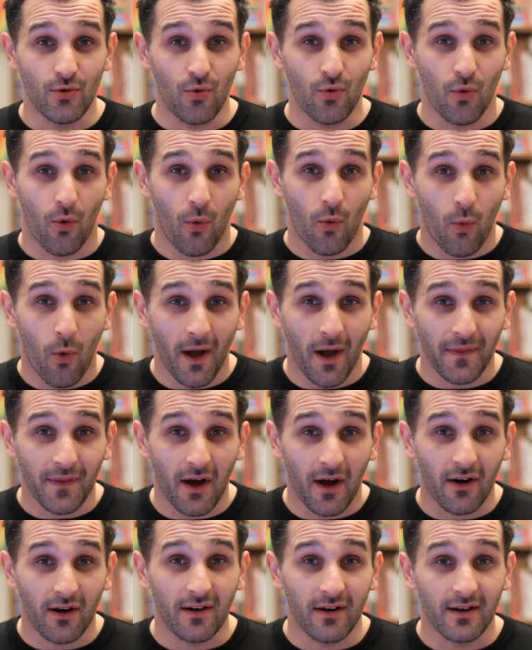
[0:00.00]
you what
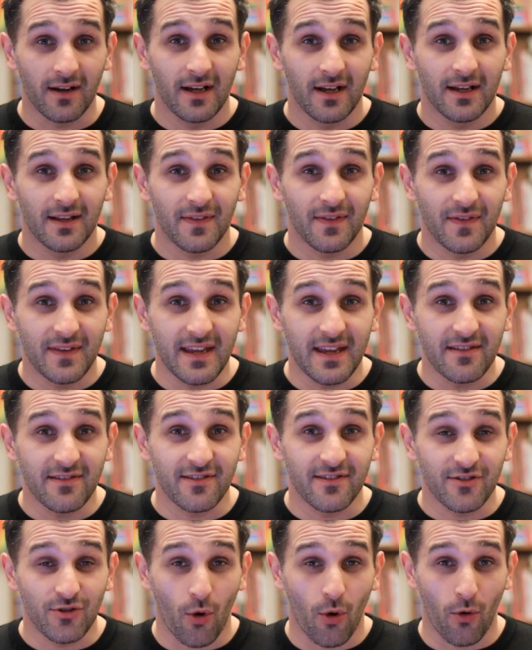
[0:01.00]
are these
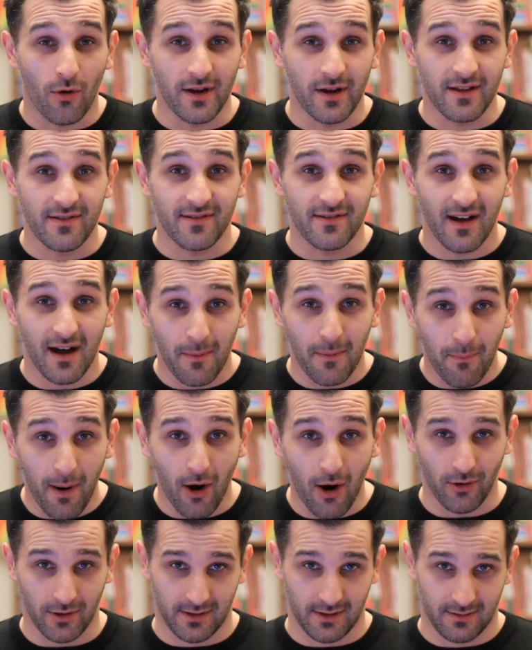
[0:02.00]
stories
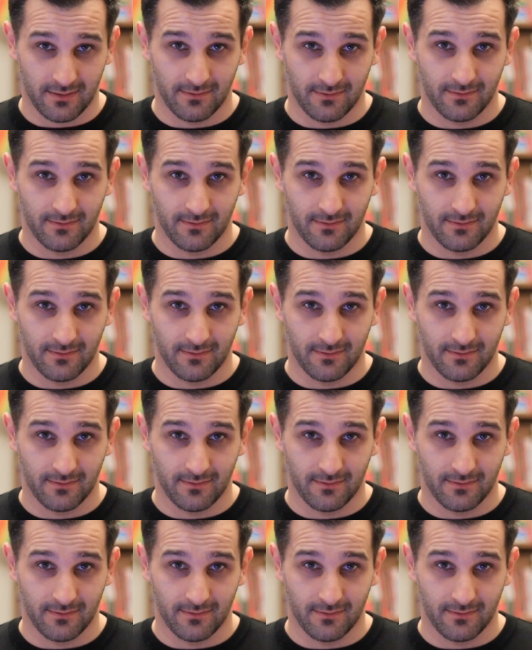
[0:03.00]
about,